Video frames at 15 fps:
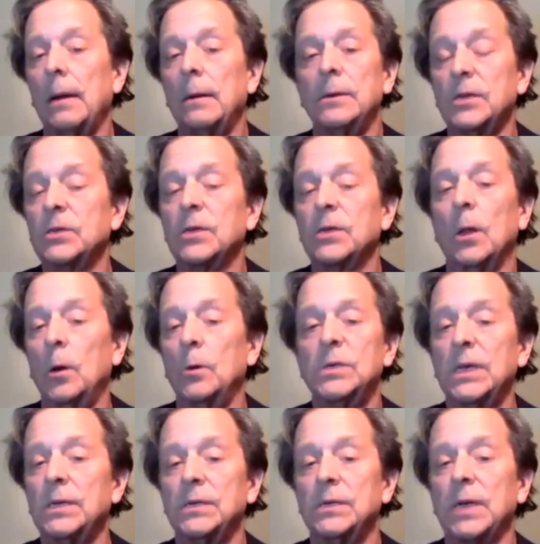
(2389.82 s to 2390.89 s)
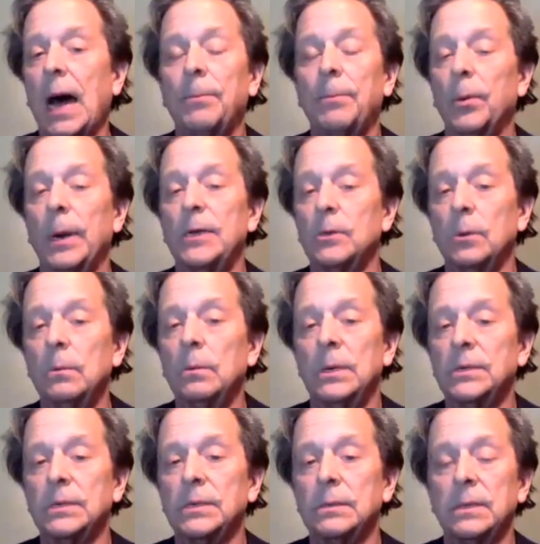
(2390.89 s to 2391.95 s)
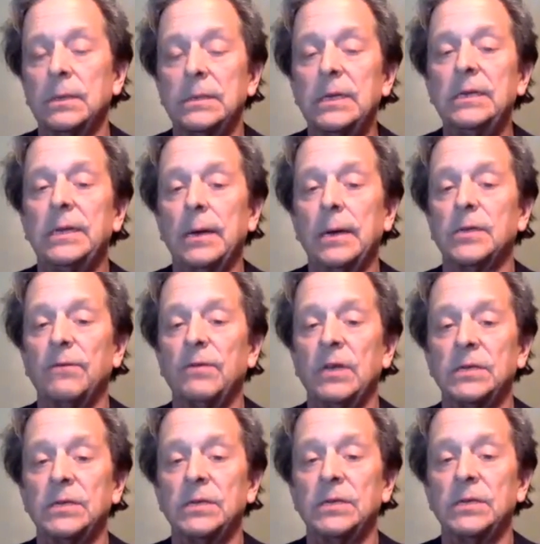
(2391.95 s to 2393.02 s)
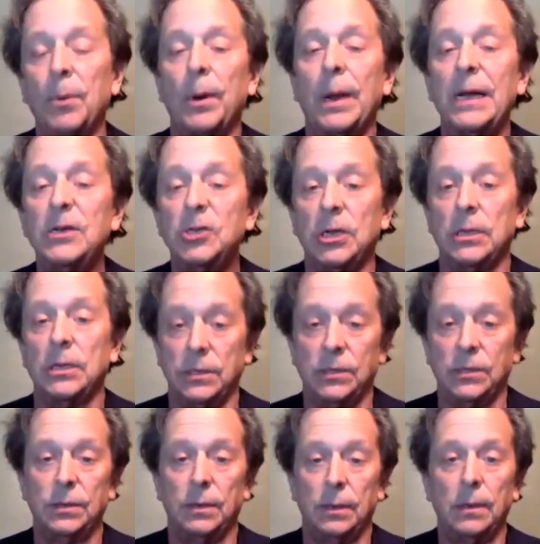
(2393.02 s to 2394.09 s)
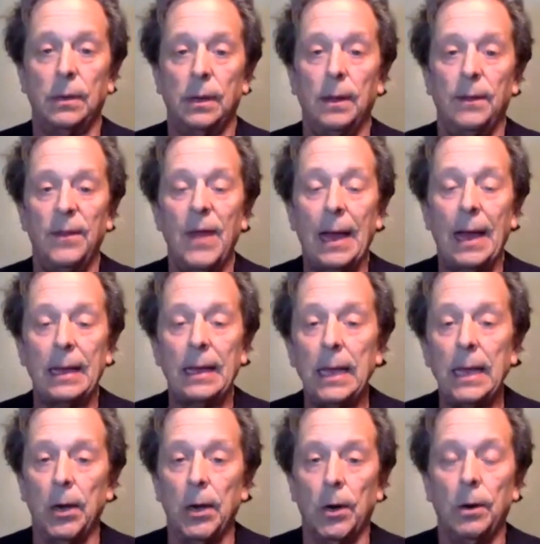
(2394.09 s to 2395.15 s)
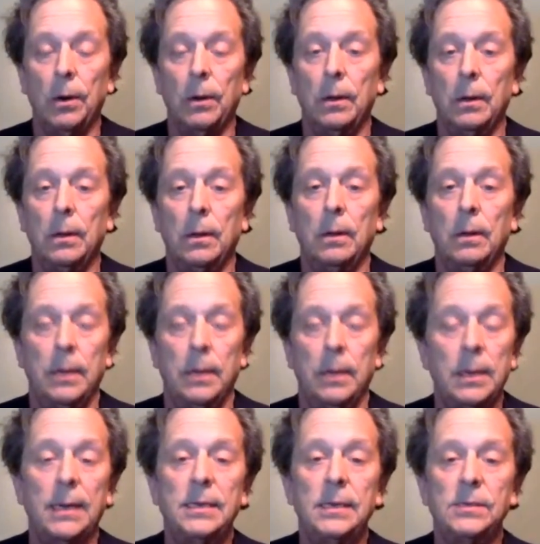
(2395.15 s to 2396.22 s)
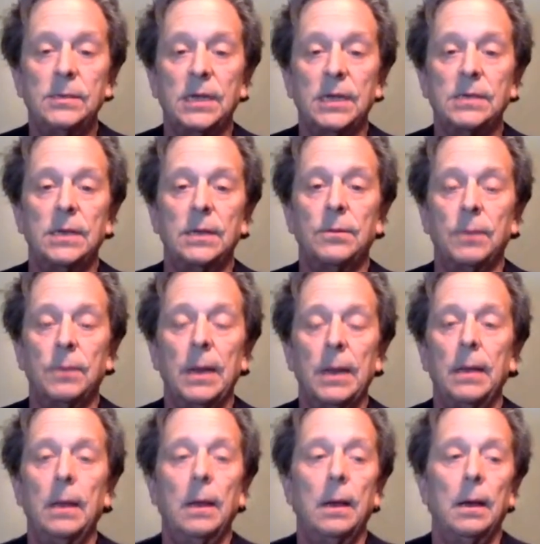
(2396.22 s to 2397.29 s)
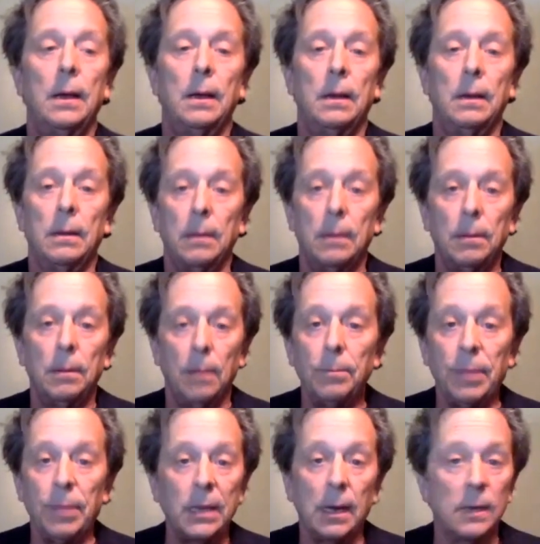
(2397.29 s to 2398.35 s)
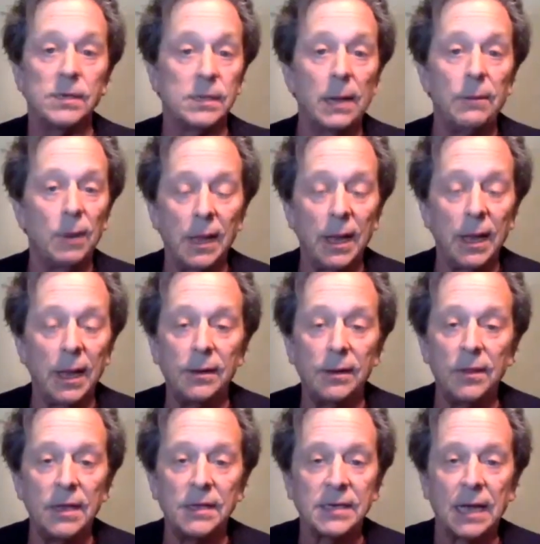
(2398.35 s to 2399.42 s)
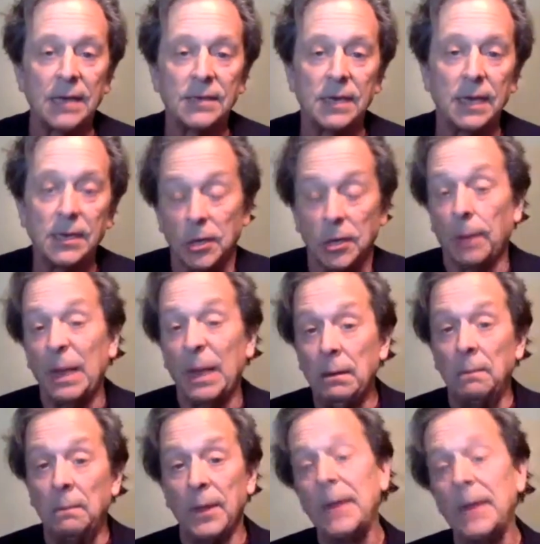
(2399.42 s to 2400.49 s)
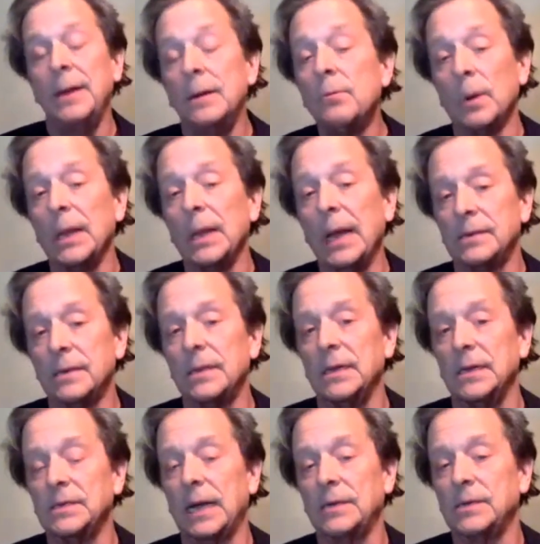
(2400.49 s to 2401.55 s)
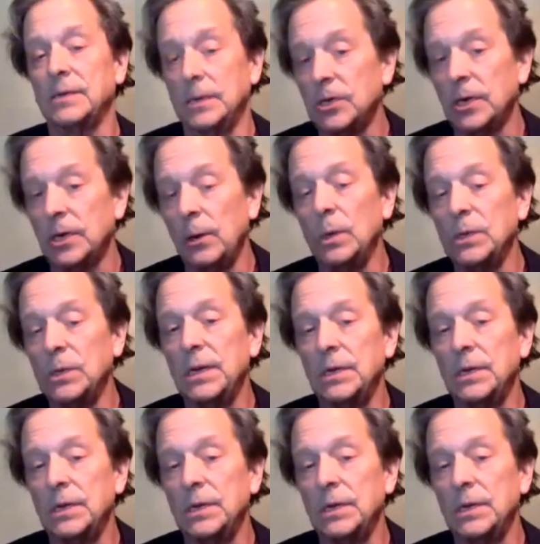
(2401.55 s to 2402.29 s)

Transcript: disclose the details of his operations that year in 1963 because they related to the assassination. I mean, they did relate to the assassination. It was